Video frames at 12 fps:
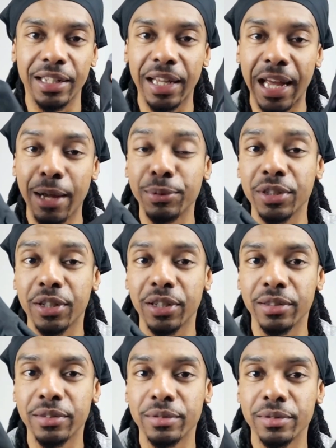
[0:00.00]

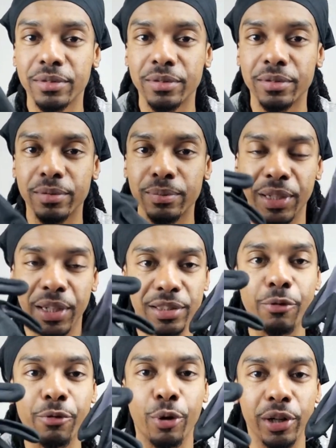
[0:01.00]
Amazon, because
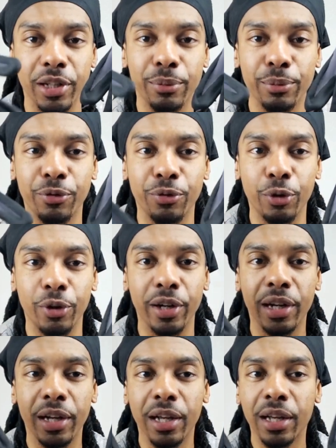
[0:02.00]
I worked there before,
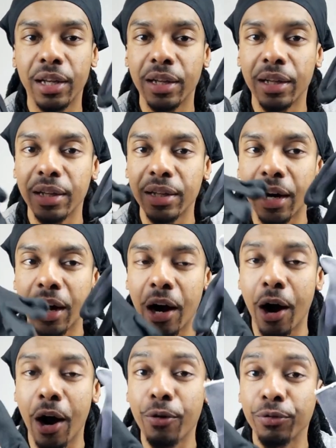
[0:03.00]

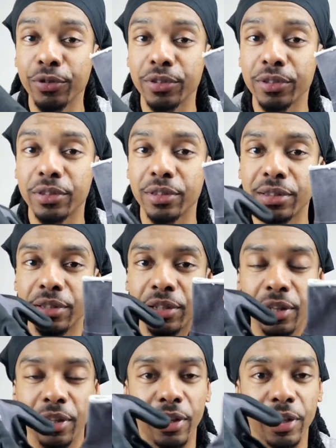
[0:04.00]
offers
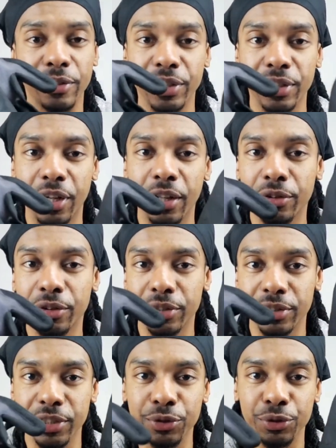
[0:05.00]
gloves and other
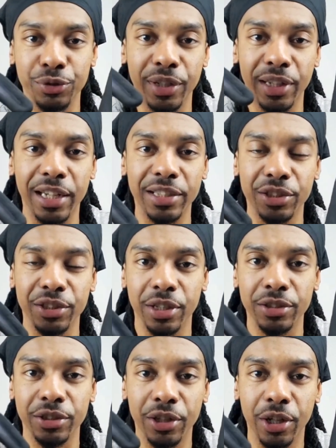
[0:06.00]
essentials that I
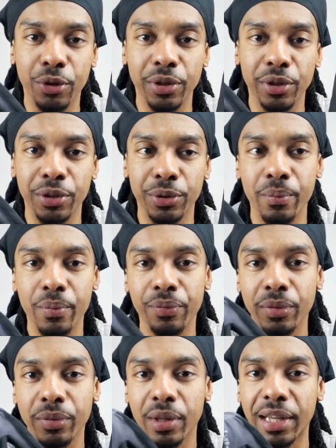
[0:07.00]
just showed you
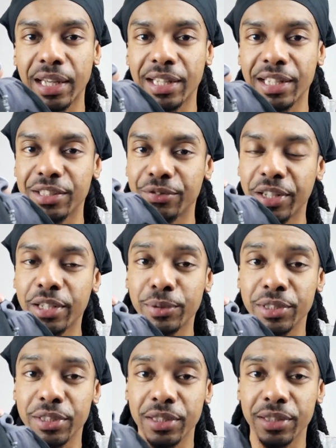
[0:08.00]
in these vending
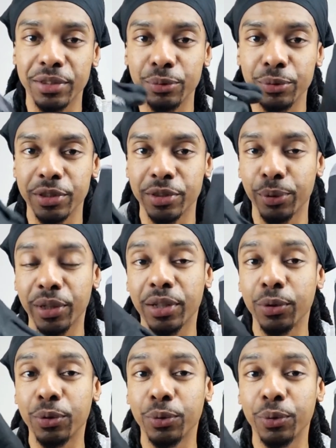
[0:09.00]
machines, which is pretty
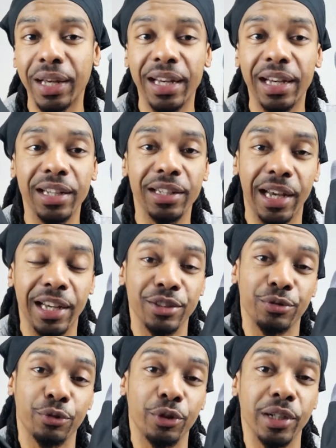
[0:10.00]
cool, and it's
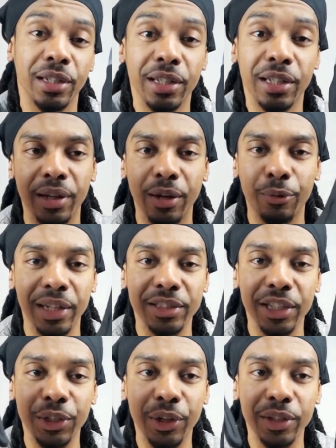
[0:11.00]
free. When I
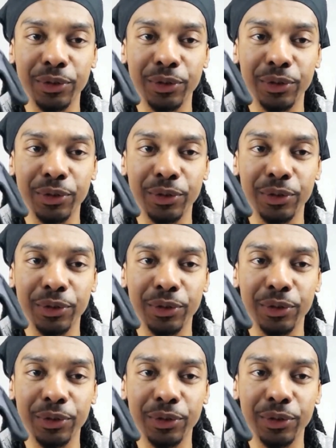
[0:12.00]
tell you I used to